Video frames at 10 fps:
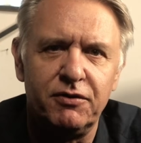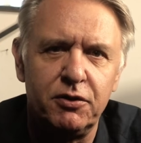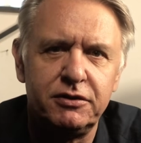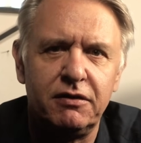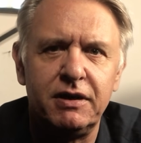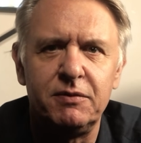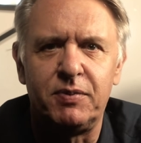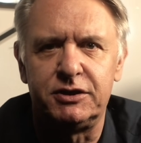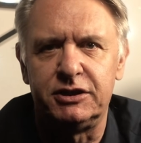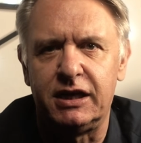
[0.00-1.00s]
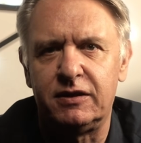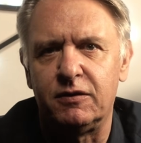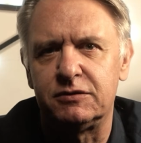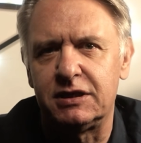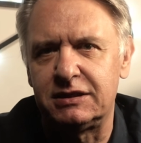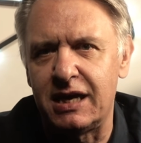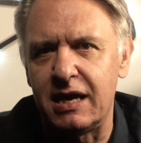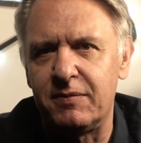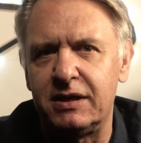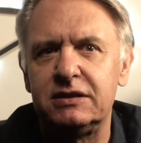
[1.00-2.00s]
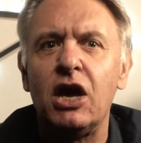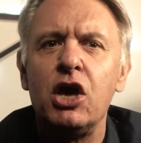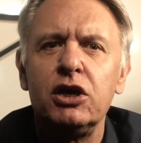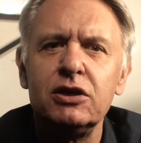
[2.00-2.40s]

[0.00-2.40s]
rotary, paginate those assignments,